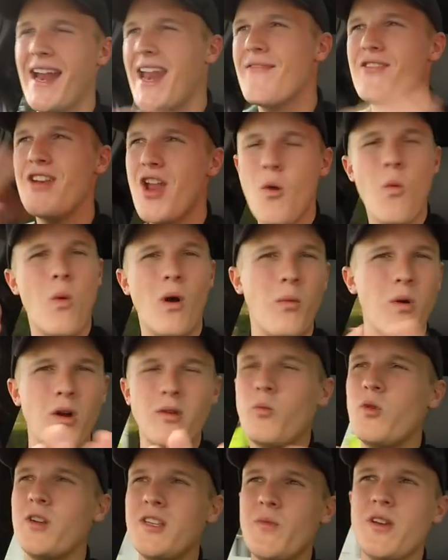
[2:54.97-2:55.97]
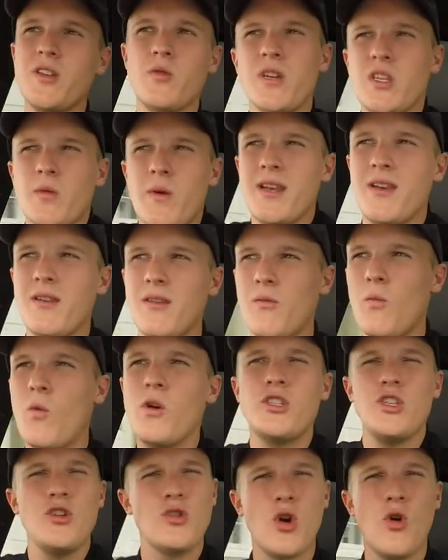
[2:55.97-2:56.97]
I never know, which one,
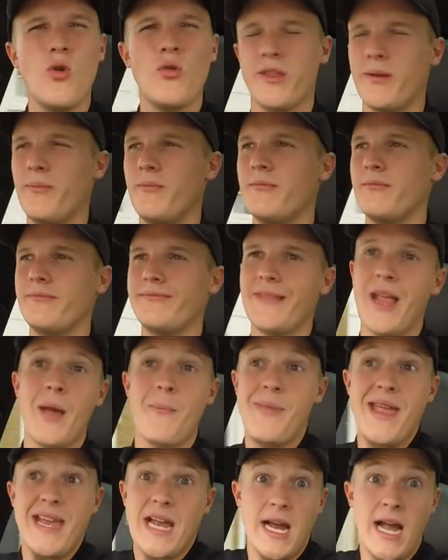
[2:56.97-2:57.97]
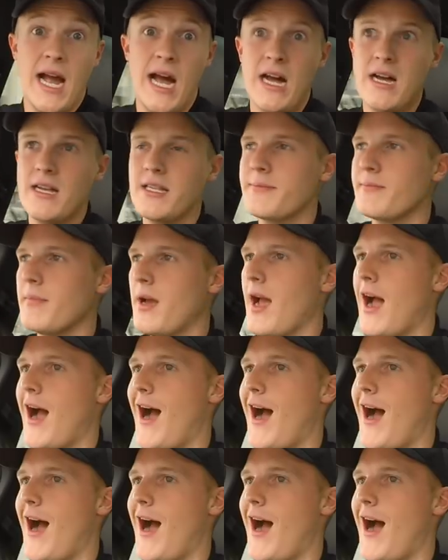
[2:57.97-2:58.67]
what do you call them? Bigger cars?